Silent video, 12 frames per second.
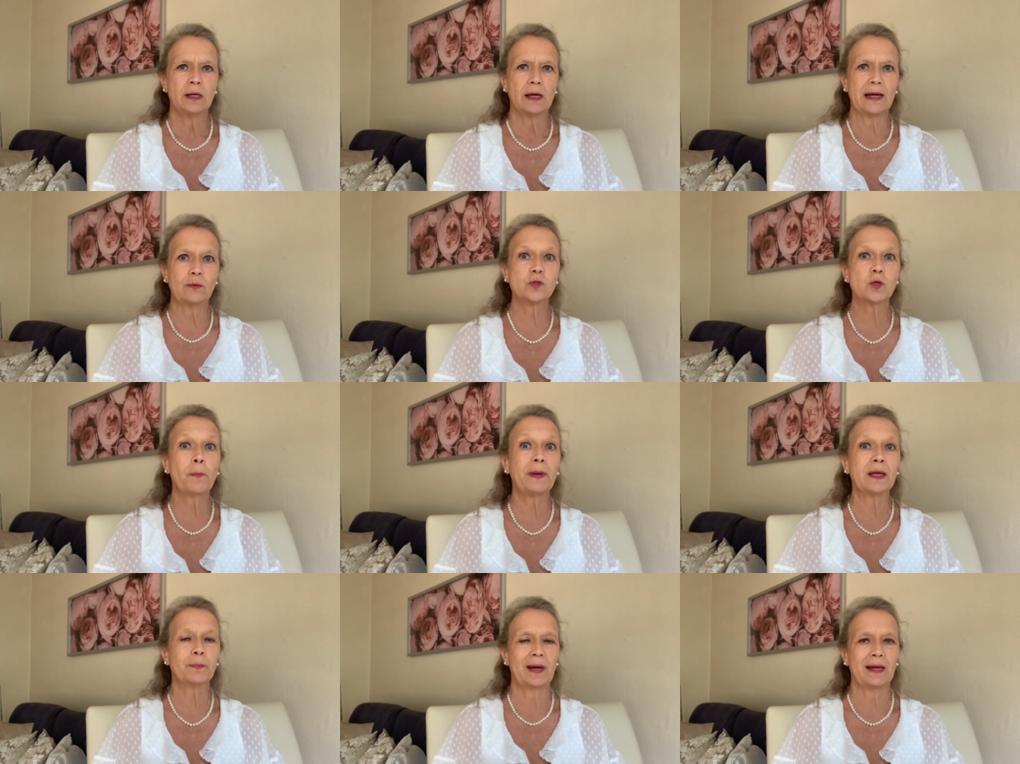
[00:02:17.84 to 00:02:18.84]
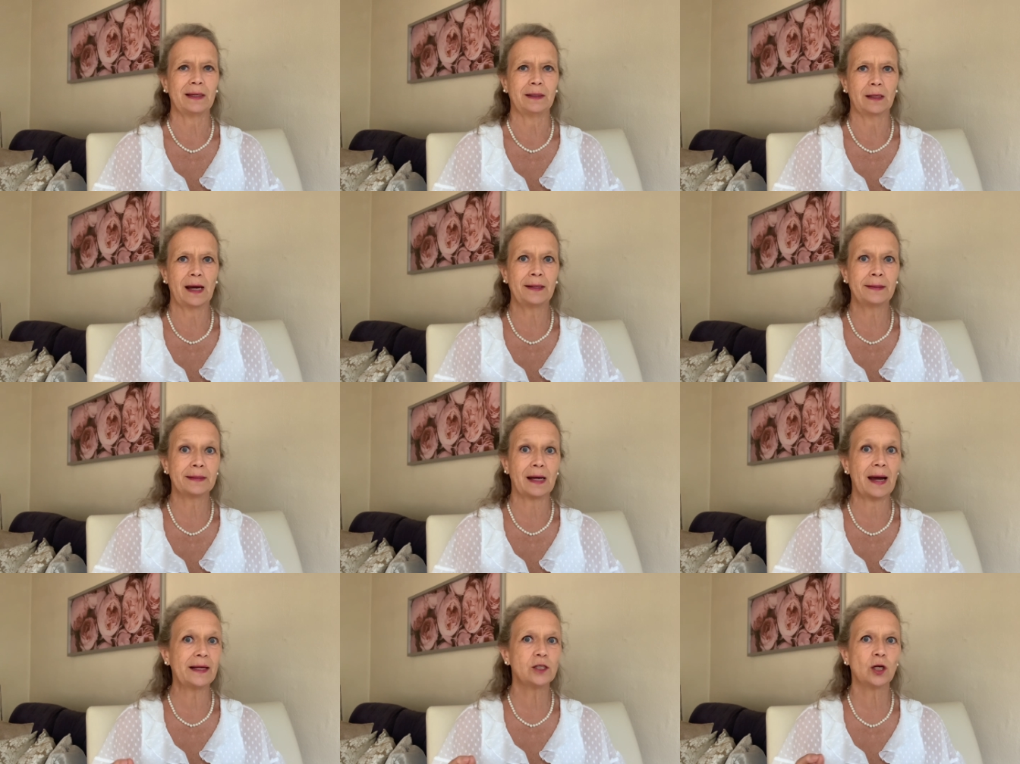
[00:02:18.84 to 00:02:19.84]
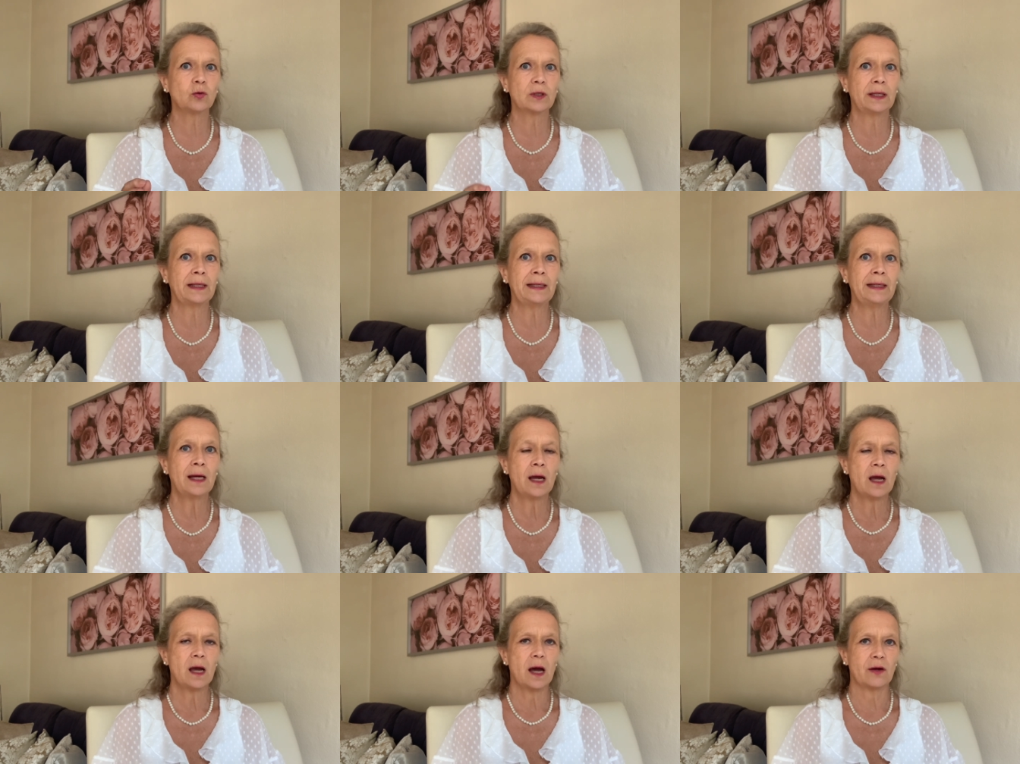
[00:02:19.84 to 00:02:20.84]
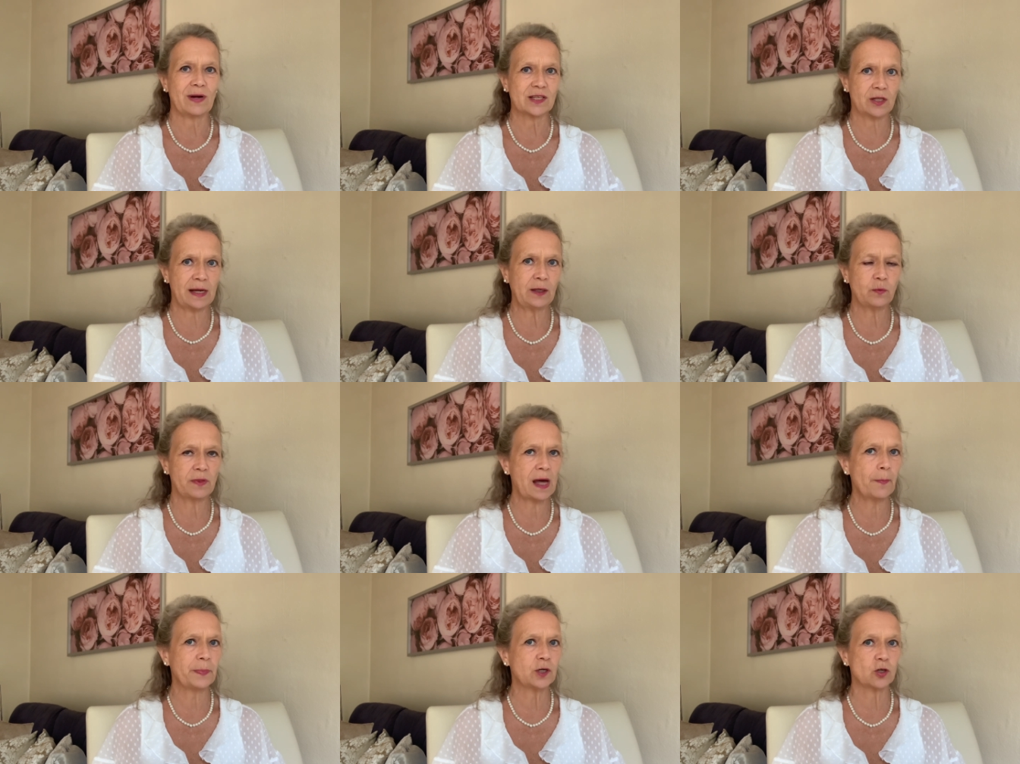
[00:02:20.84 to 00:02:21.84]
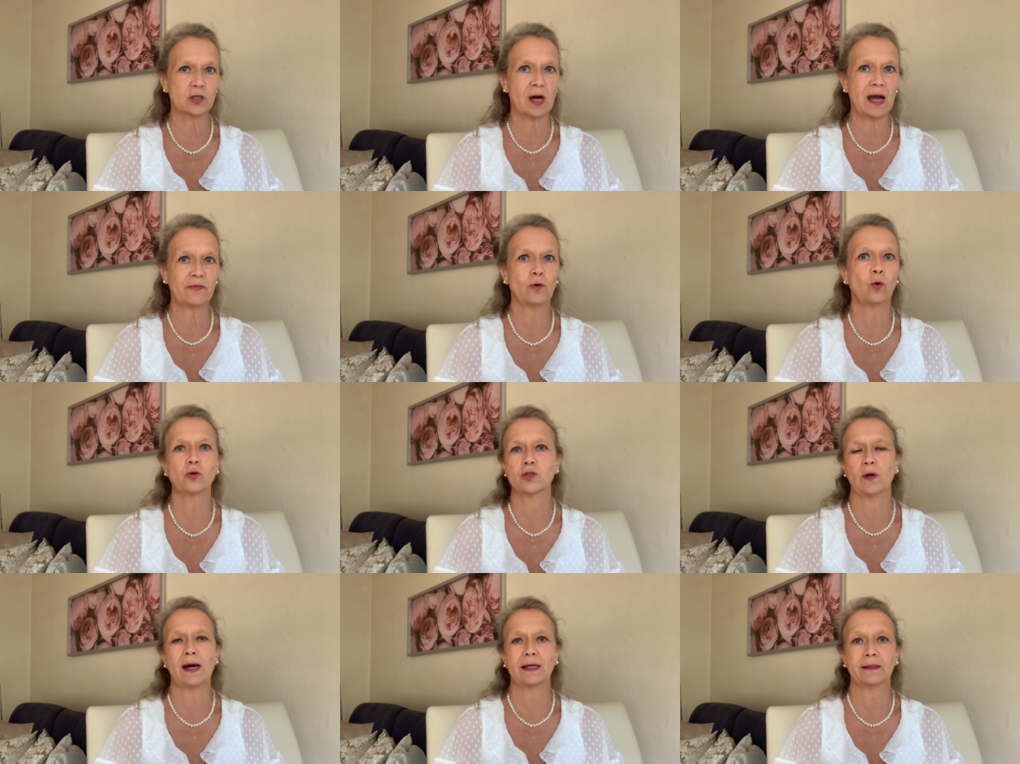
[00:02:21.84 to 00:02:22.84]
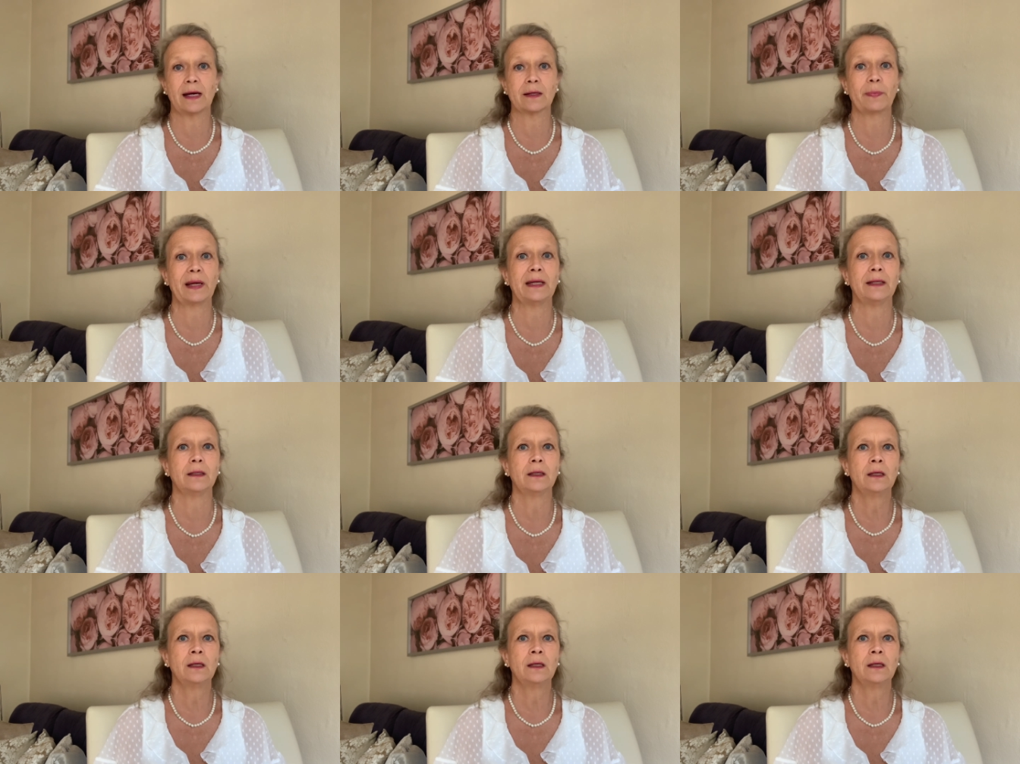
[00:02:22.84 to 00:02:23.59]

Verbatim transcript: It was a big pain. And I totally resonate with that, because I've also had that pain.